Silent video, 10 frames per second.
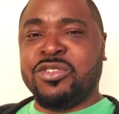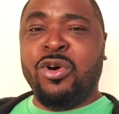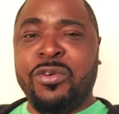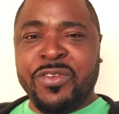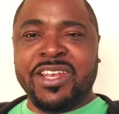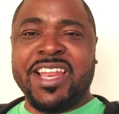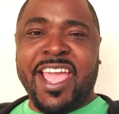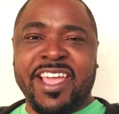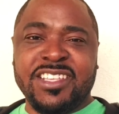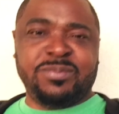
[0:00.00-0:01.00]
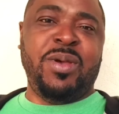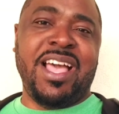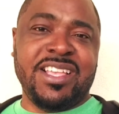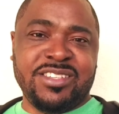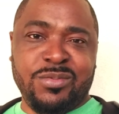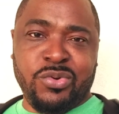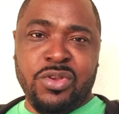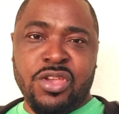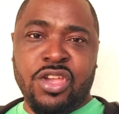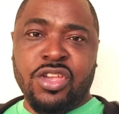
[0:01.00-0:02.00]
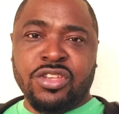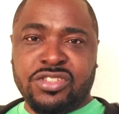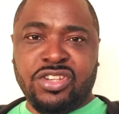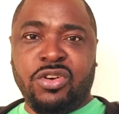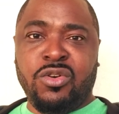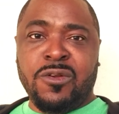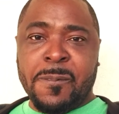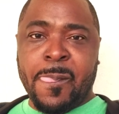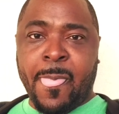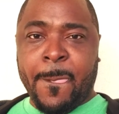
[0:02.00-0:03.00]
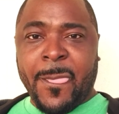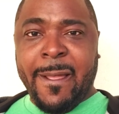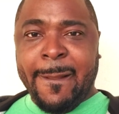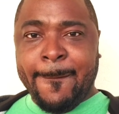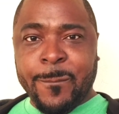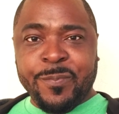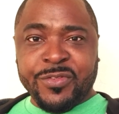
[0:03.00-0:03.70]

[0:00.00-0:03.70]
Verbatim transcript: often as possible. So, um,